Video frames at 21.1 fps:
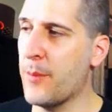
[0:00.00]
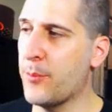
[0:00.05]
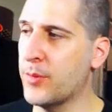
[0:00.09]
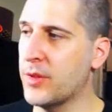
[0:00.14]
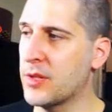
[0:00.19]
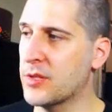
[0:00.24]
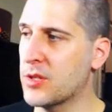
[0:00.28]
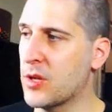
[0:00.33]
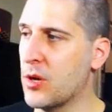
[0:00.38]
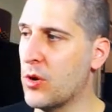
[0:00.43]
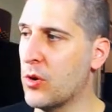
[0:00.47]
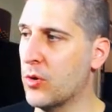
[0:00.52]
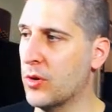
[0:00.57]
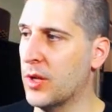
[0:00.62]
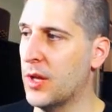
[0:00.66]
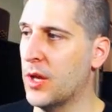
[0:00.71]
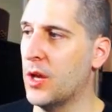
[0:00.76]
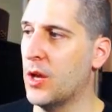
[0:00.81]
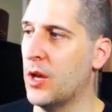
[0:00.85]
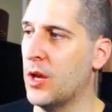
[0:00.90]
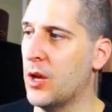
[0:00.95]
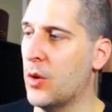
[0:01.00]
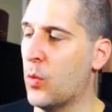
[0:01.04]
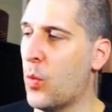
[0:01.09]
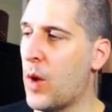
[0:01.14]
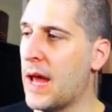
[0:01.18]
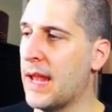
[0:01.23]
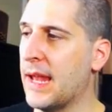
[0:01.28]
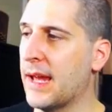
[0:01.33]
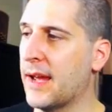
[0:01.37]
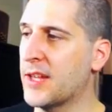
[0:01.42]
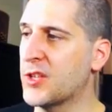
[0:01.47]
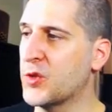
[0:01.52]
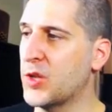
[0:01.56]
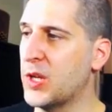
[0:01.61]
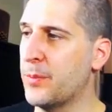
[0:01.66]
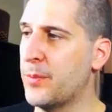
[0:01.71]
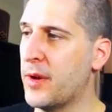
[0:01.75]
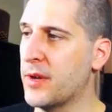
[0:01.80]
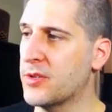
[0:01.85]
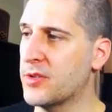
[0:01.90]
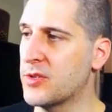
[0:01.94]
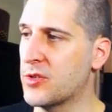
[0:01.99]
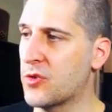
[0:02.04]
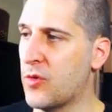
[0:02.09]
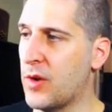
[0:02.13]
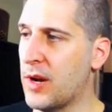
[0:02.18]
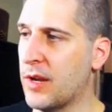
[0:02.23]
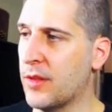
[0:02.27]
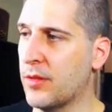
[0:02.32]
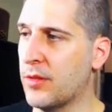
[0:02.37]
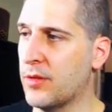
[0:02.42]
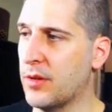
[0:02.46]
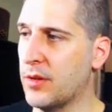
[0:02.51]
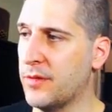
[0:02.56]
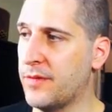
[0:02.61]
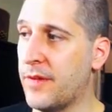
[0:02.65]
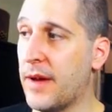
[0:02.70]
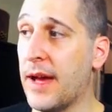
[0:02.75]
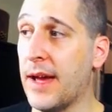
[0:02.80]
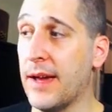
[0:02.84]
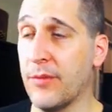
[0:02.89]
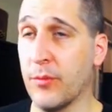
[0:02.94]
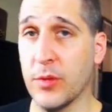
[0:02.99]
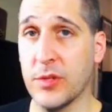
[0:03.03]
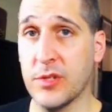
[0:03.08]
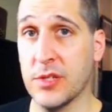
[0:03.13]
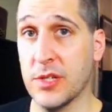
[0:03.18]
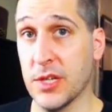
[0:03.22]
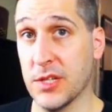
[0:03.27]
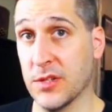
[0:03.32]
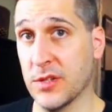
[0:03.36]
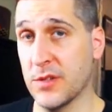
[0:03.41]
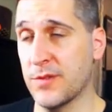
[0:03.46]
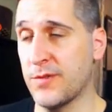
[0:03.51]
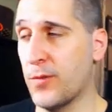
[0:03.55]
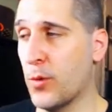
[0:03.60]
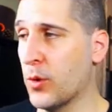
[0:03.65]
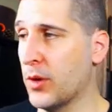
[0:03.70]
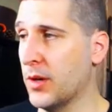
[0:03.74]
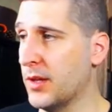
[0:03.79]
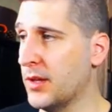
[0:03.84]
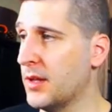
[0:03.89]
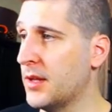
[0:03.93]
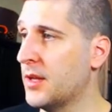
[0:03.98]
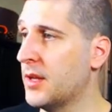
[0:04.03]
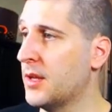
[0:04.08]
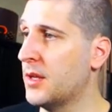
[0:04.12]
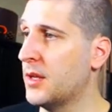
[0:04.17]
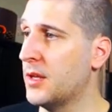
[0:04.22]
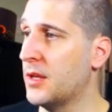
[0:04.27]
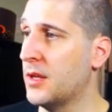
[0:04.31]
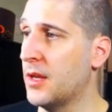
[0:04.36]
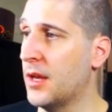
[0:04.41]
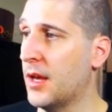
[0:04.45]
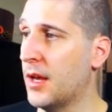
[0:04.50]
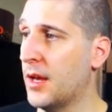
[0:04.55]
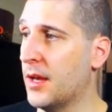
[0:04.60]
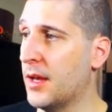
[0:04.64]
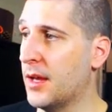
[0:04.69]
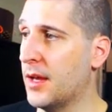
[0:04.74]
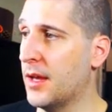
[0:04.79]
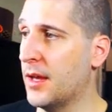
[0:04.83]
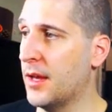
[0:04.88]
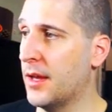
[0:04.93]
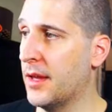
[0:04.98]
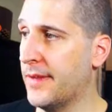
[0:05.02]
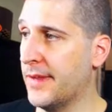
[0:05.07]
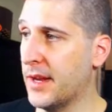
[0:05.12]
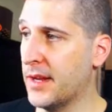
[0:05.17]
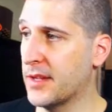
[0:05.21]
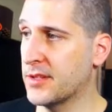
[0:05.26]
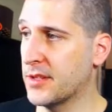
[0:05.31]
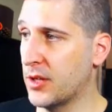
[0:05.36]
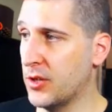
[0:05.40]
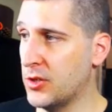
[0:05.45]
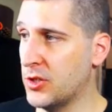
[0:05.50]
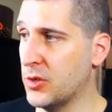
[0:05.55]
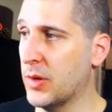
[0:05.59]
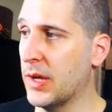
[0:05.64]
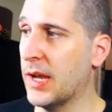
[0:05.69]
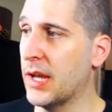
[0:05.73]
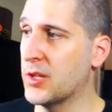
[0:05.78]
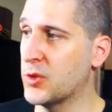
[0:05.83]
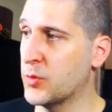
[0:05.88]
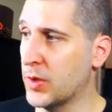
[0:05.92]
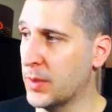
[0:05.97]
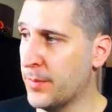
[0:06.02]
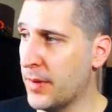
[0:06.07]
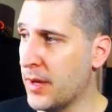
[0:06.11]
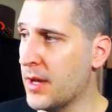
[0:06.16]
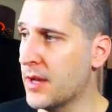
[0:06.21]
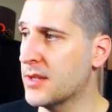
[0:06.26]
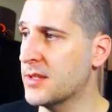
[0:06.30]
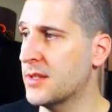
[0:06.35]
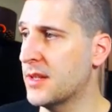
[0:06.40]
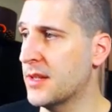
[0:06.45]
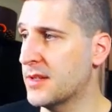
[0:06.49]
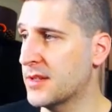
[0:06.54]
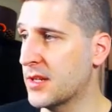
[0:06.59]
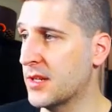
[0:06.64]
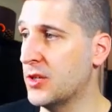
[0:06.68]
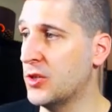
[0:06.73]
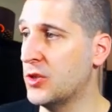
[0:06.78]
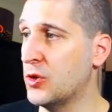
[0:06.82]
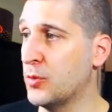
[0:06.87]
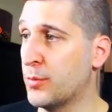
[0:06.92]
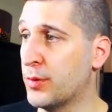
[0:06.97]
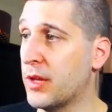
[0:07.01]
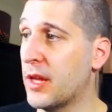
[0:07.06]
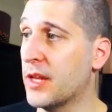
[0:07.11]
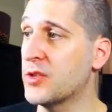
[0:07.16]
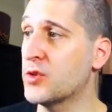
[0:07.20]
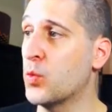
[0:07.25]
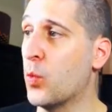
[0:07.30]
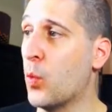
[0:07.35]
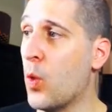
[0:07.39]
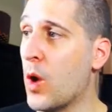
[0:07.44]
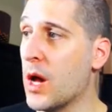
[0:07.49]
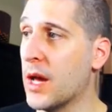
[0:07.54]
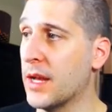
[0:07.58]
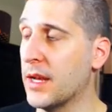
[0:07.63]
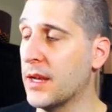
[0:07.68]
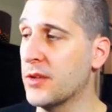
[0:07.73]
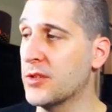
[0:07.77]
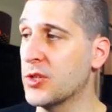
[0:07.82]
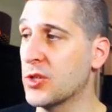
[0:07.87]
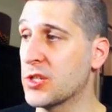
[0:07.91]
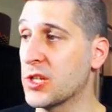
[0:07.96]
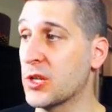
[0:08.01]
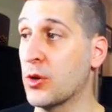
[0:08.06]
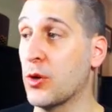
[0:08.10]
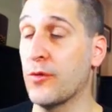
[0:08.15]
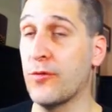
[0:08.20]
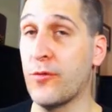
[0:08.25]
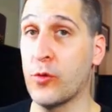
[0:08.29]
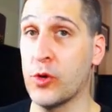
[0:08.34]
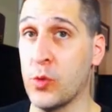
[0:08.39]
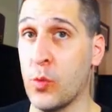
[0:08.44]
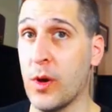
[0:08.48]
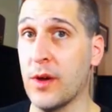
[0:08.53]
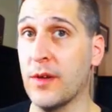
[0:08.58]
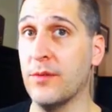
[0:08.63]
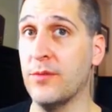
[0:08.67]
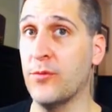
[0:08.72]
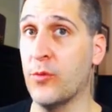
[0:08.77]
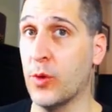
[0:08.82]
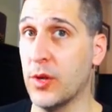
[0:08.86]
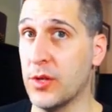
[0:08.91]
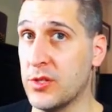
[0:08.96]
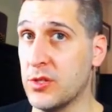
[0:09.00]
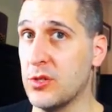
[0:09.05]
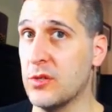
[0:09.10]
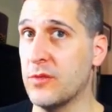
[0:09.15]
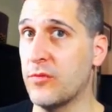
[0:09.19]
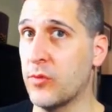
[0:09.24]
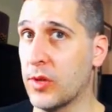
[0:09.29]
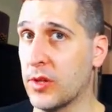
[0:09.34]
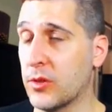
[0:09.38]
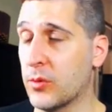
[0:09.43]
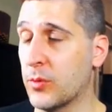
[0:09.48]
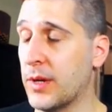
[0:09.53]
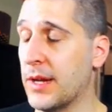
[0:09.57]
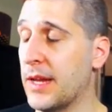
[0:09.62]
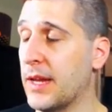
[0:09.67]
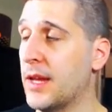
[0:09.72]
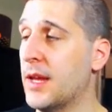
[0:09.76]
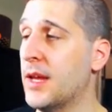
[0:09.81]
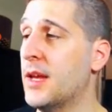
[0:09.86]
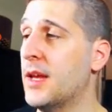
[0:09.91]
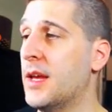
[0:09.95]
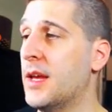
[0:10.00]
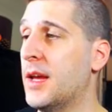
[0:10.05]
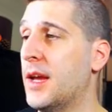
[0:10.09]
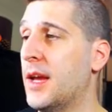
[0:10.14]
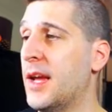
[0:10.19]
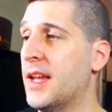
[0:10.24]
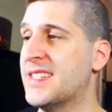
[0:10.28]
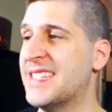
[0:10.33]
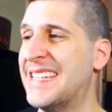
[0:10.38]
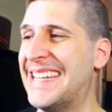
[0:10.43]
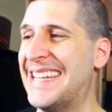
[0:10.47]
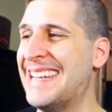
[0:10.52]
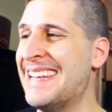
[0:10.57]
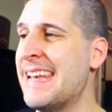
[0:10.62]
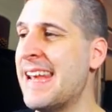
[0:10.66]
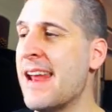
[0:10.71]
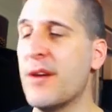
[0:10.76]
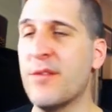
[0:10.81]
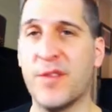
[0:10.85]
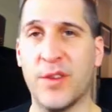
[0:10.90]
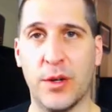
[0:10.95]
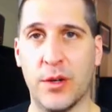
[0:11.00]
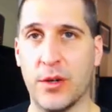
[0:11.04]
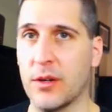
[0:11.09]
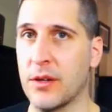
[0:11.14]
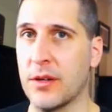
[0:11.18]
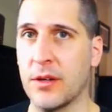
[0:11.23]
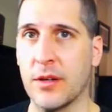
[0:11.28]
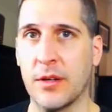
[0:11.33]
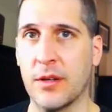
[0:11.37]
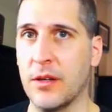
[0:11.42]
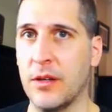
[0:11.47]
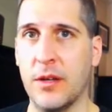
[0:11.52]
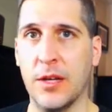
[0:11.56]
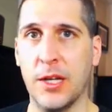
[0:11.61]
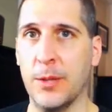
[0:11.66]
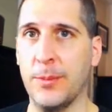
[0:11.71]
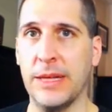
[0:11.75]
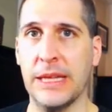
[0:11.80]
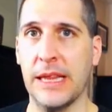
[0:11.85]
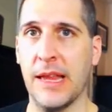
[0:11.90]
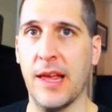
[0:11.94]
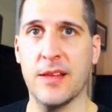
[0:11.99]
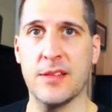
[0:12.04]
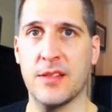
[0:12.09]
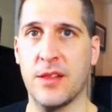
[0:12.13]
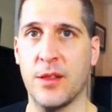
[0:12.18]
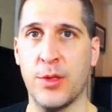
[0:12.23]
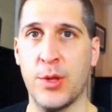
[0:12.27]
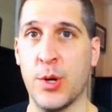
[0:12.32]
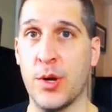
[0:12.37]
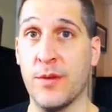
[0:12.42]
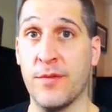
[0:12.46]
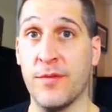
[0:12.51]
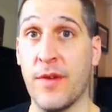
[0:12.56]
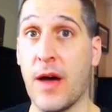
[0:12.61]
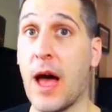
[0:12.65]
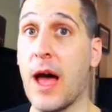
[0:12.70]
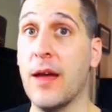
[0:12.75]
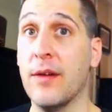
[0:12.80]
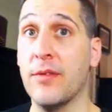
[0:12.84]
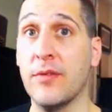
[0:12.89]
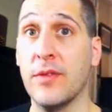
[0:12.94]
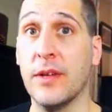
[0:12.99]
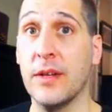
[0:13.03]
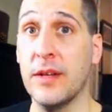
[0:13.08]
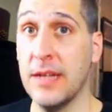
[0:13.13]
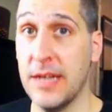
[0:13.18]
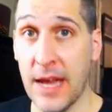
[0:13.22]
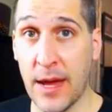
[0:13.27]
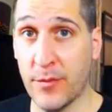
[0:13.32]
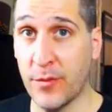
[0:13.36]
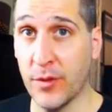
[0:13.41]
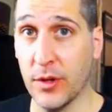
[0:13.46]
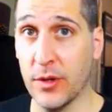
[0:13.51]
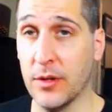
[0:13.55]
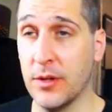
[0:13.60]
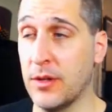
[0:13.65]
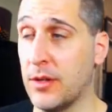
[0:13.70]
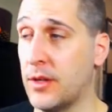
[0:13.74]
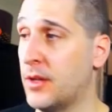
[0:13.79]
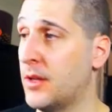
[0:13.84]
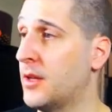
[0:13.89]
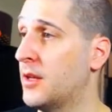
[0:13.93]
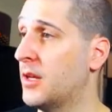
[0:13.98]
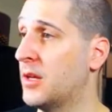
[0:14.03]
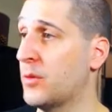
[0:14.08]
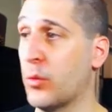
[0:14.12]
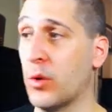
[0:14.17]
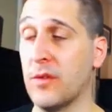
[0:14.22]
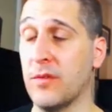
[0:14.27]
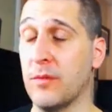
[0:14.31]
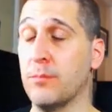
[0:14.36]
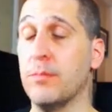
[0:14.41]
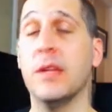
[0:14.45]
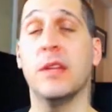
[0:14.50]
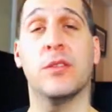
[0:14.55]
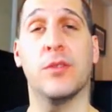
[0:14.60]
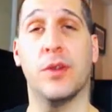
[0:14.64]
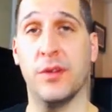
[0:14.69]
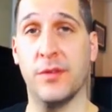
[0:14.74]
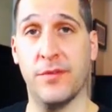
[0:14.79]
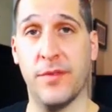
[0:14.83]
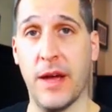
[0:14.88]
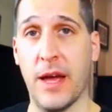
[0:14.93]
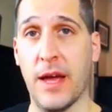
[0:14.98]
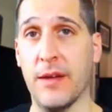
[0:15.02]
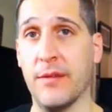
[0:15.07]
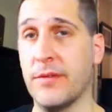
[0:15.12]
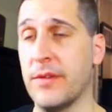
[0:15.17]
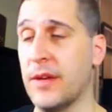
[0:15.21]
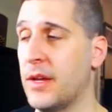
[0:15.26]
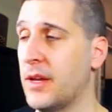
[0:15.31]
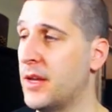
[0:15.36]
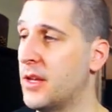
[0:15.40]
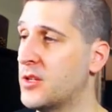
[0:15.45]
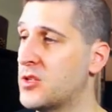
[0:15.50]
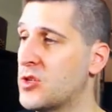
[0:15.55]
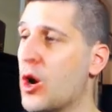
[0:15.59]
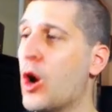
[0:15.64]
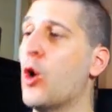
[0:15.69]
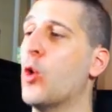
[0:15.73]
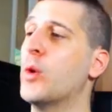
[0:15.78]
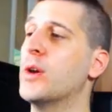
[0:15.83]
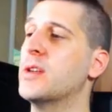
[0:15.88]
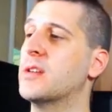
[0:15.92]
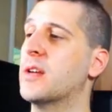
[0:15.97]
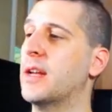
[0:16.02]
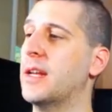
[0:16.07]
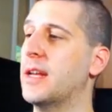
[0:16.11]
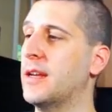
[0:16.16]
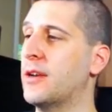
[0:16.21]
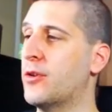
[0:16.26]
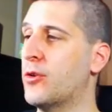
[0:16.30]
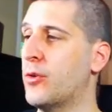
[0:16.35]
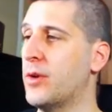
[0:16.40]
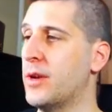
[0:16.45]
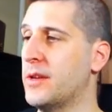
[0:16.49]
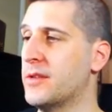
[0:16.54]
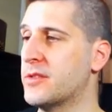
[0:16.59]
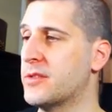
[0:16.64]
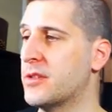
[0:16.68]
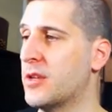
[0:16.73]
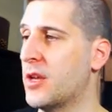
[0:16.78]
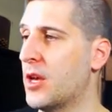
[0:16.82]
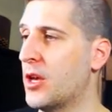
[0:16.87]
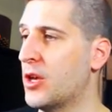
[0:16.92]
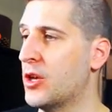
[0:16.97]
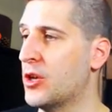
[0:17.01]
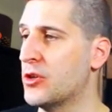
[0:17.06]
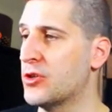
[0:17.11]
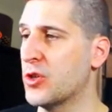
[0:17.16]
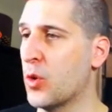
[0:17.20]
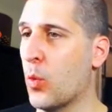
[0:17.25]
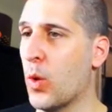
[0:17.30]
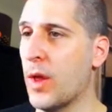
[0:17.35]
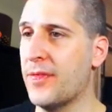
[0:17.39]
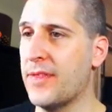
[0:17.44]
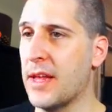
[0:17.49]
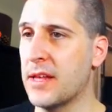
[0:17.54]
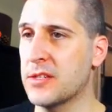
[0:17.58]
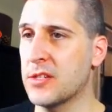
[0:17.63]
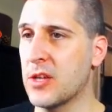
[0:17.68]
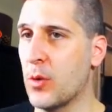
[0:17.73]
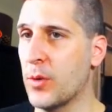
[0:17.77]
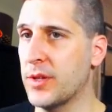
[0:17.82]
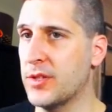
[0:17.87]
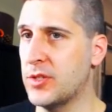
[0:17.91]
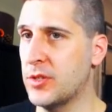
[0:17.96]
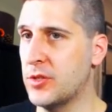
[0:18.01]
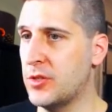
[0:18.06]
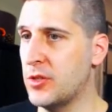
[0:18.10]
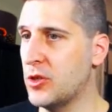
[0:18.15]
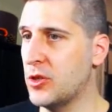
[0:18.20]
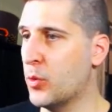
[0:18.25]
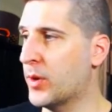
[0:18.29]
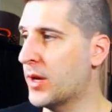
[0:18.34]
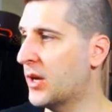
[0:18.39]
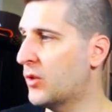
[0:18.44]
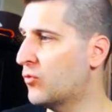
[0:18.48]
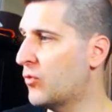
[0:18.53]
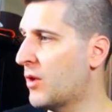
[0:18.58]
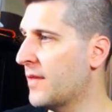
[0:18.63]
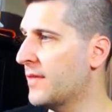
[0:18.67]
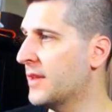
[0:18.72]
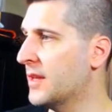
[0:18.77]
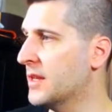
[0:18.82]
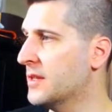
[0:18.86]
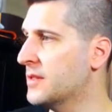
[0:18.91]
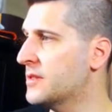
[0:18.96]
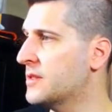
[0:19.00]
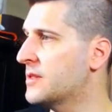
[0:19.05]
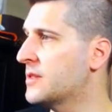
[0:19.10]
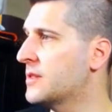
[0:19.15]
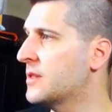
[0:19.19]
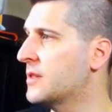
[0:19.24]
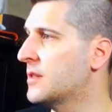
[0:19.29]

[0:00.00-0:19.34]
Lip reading: with this code. While I got $20 is greater than 35, which it is, it's 40. And then it's going to do I got $20, and then it's going to do plus 1. So it's going to go 41, 42, 43. It's never going to be less than 35. Never. It won't even be 35. It's always going to increase. So what that's going to do when I run this,